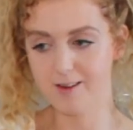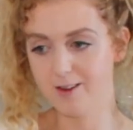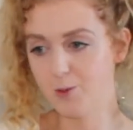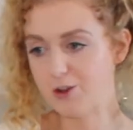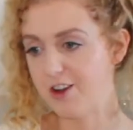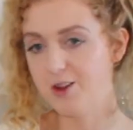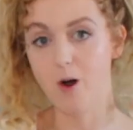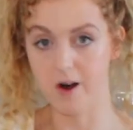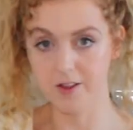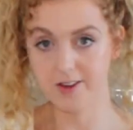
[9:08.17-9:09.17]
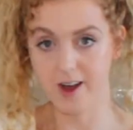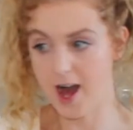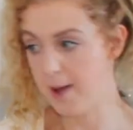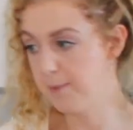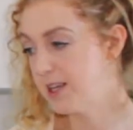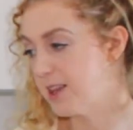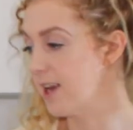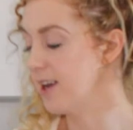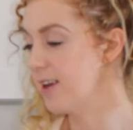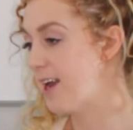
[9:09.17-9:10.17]
which I do all the time because
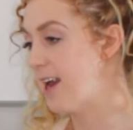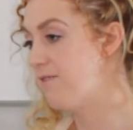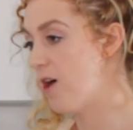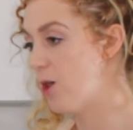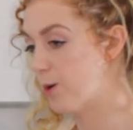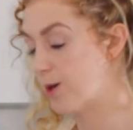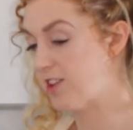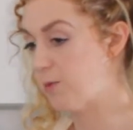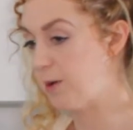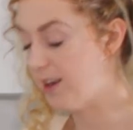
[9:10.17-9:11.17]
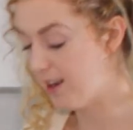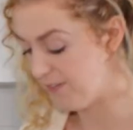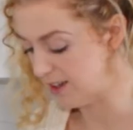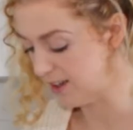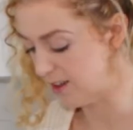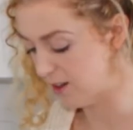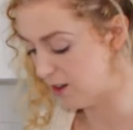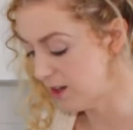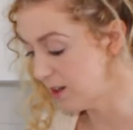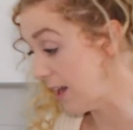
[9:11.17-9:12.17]
I can't follow a recipe if it doesn't
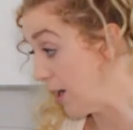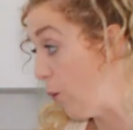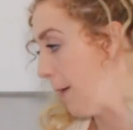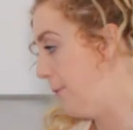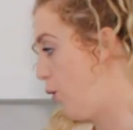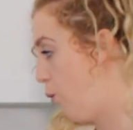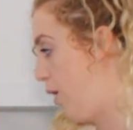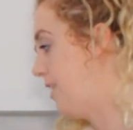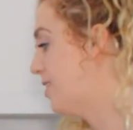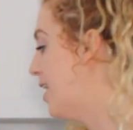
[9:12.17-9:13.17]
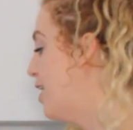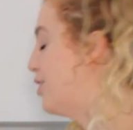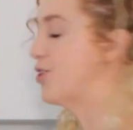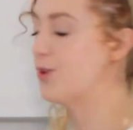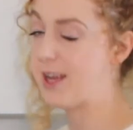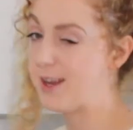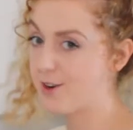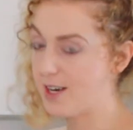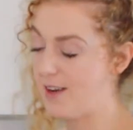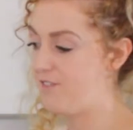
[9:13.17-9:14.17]
look like what I'm going to want. So
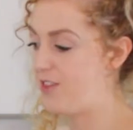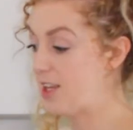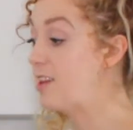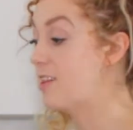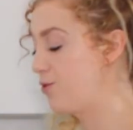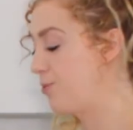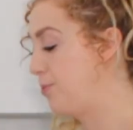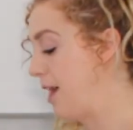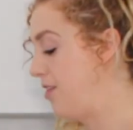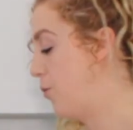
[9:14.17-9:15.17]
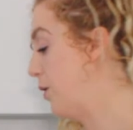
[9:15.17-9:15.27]
later, if this is the blend that